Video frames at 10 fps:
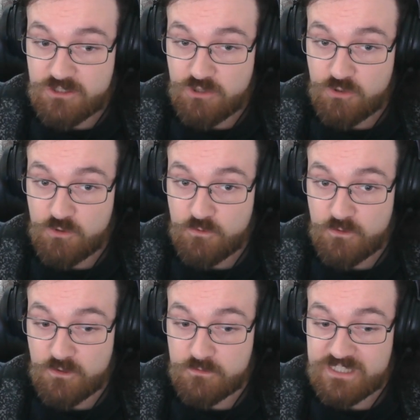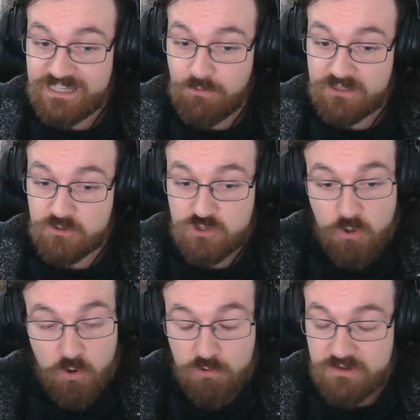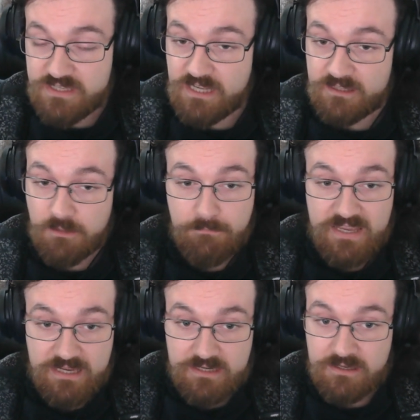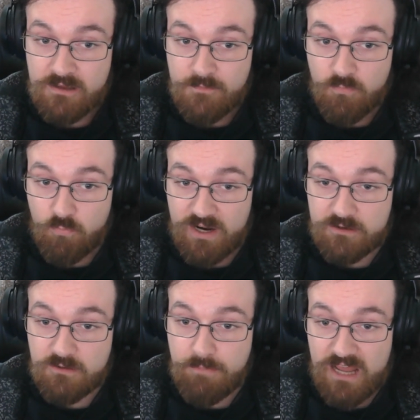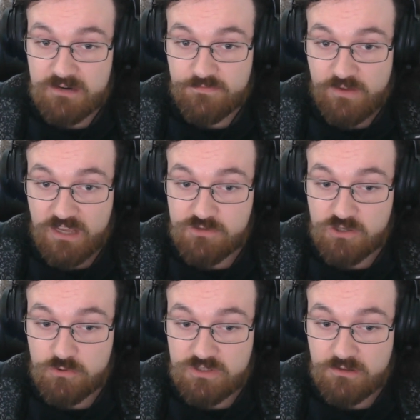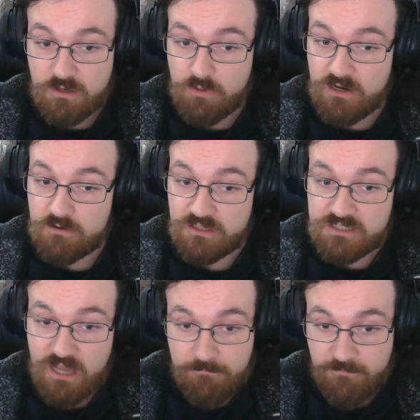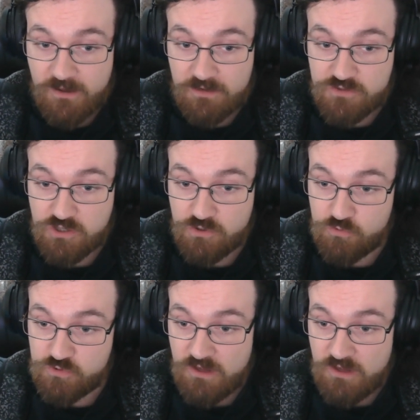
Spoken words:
you know, see what their score is, get the mean, what are the bottom 5 shows on there, what are the top 5 shows,